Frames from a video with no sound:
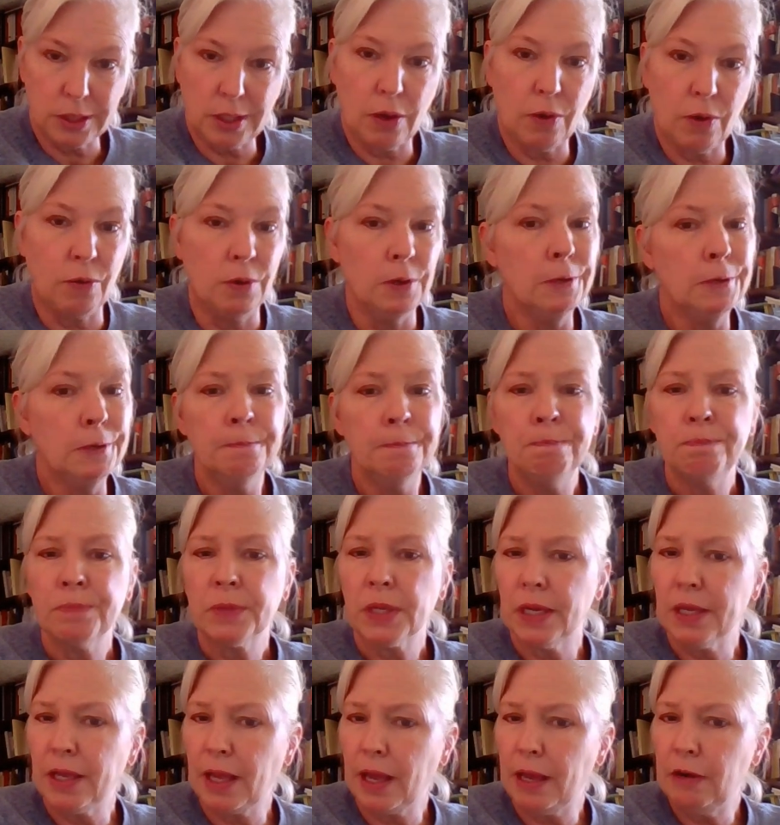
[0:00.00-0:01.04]
So
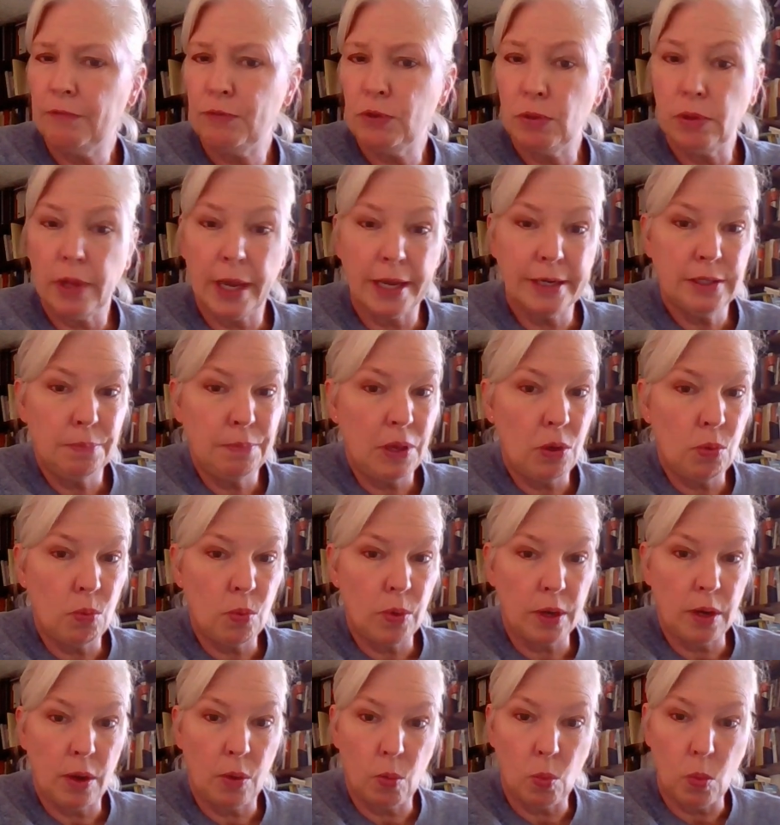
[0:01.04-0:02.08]
again, if you'd like to meet
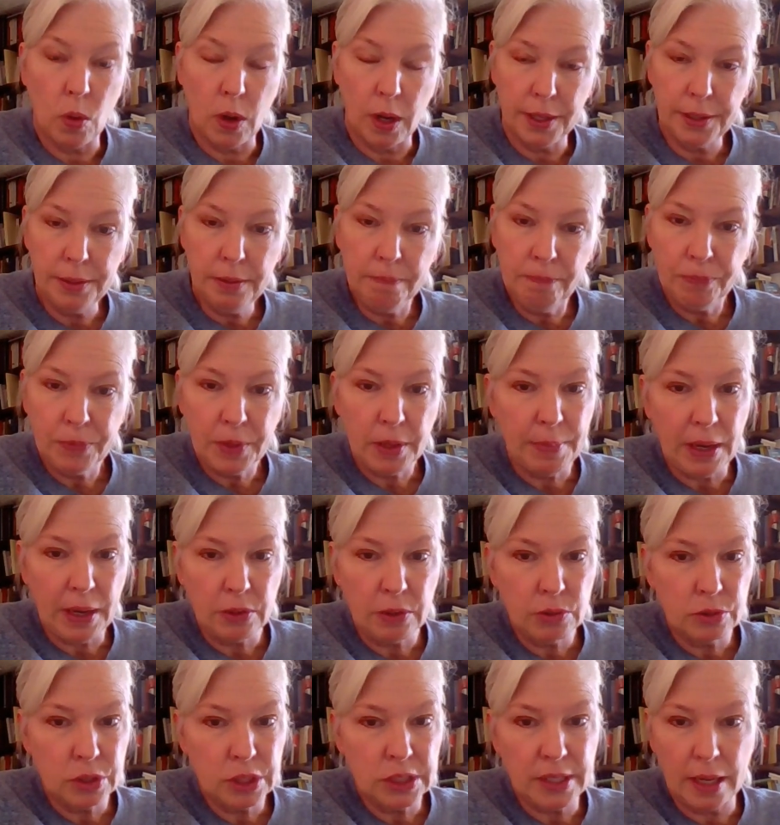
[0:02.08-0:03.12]
one-on-one
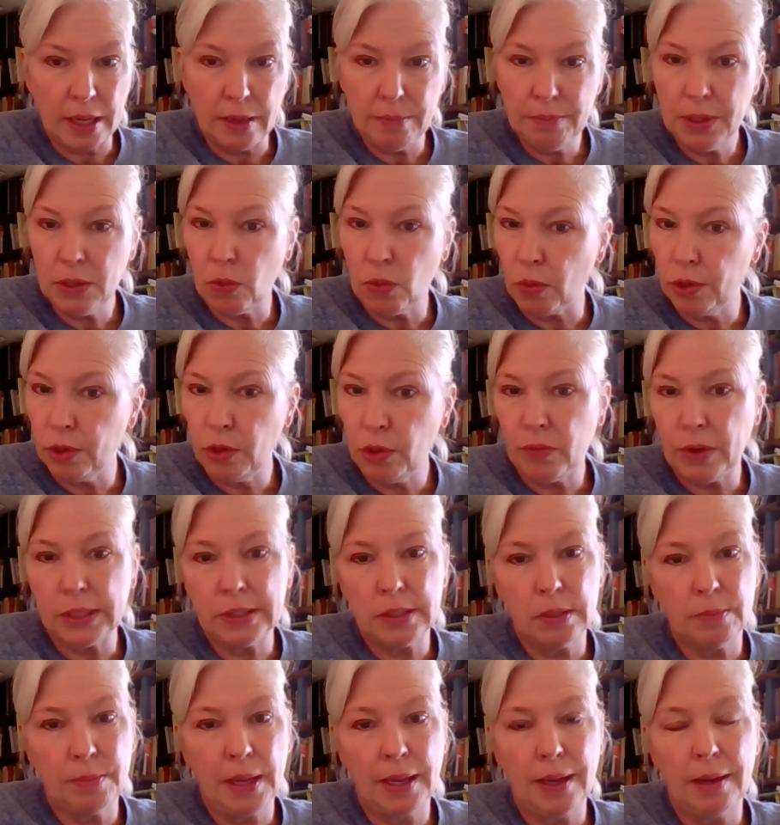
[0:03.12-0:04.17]
about your statement or your
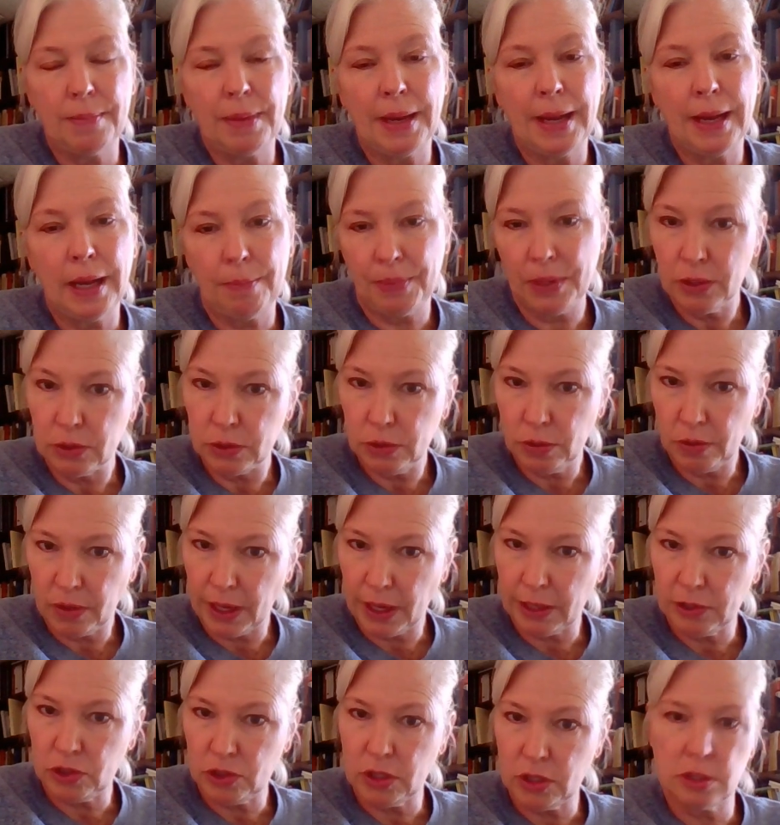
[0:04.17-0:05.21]
resume, I'm happy to do
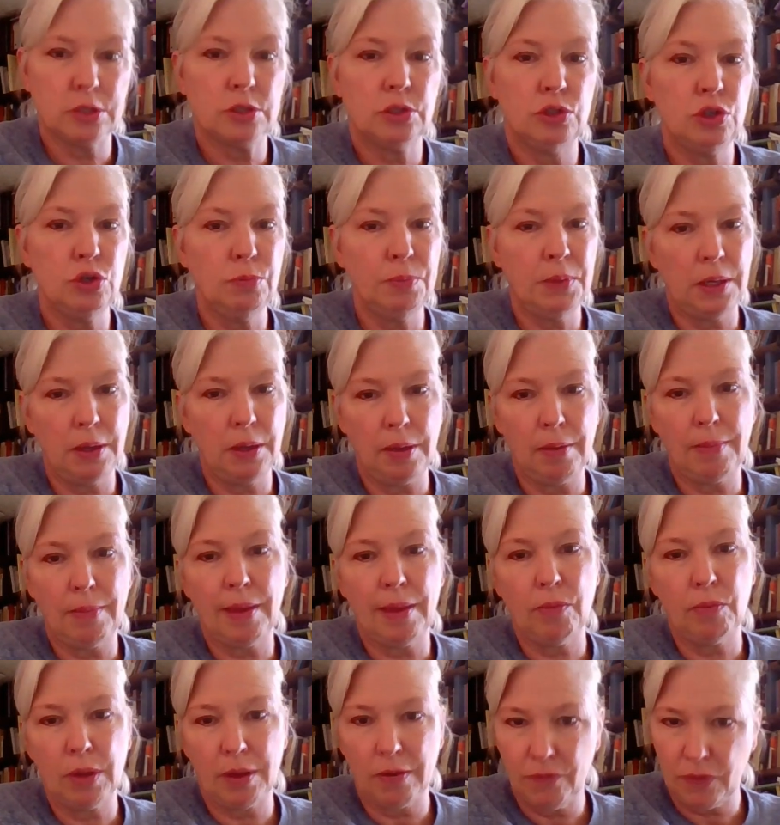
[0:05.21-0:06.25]
that. Just shoot me an
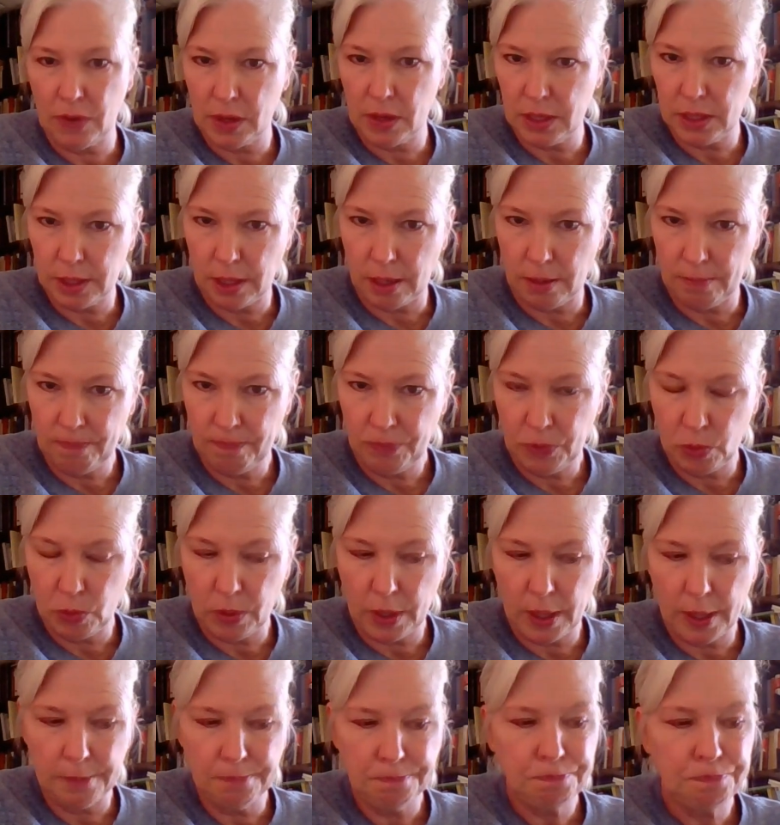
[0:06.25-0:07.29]
email and we can find a time,
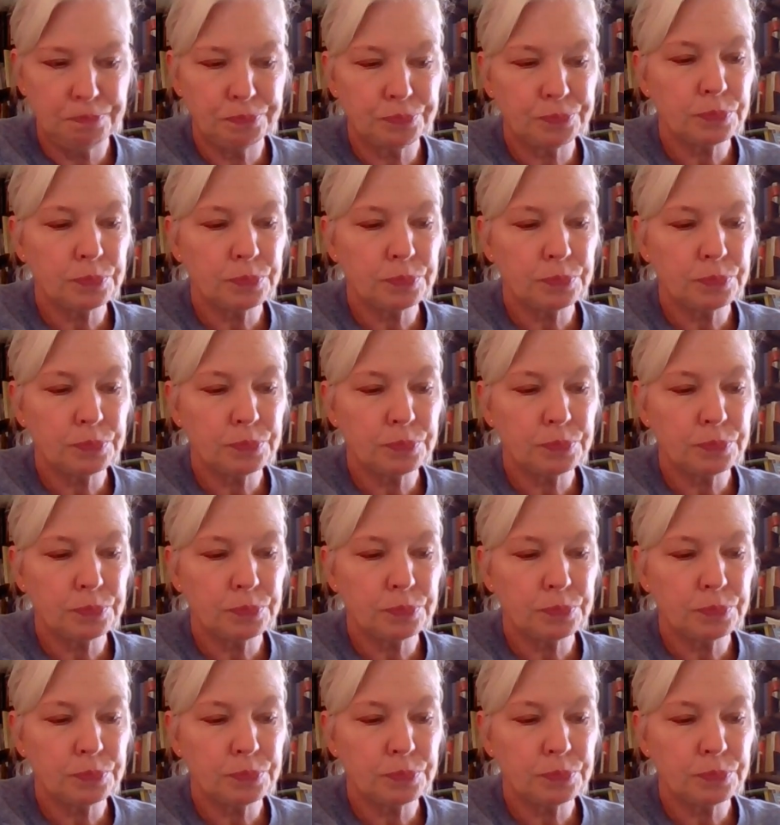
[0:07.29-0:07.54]
okay?